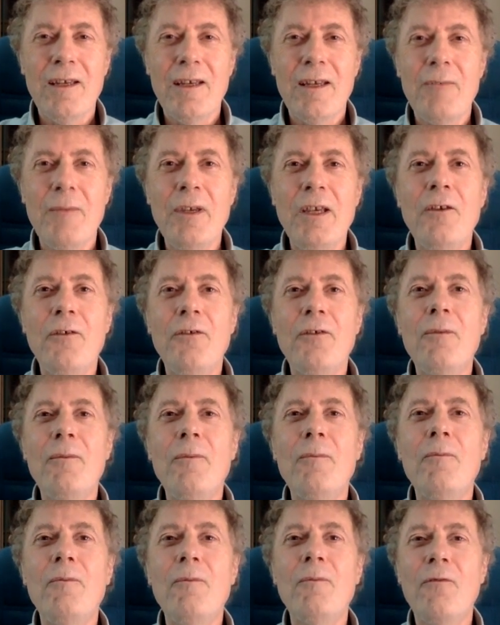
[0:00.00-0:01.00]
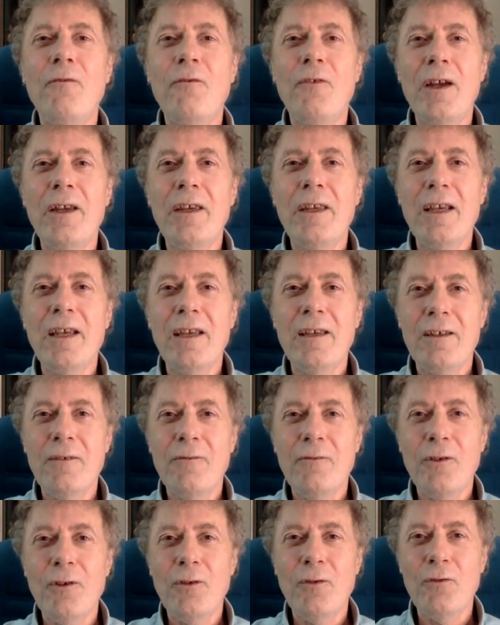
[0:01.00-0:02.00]
and because of them finding it
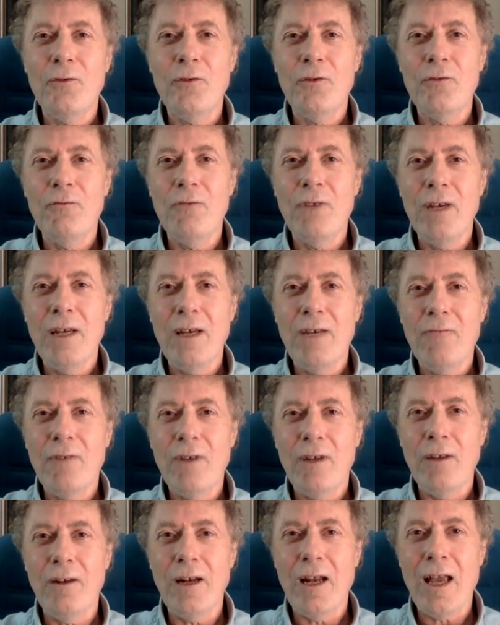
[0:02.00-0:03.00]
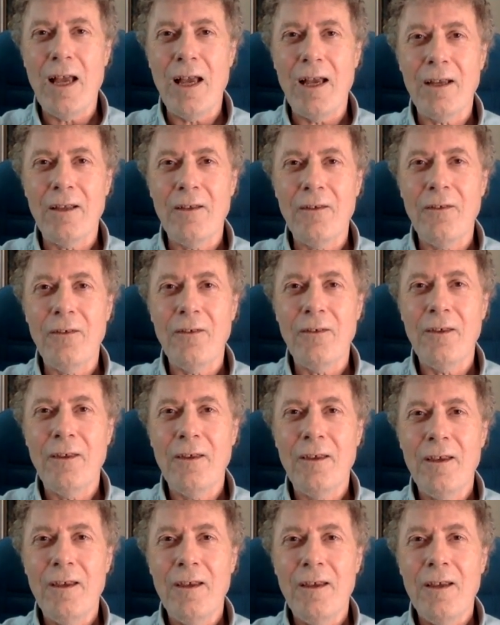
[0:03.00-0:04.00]
difficult to really relax.
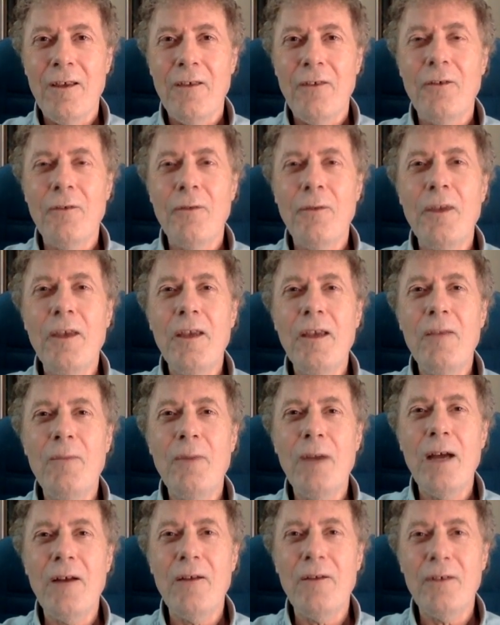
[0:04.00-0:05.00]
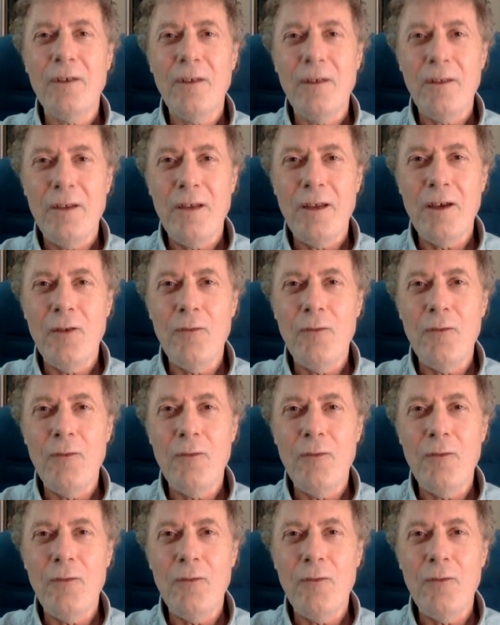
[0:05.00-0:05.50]
So think about the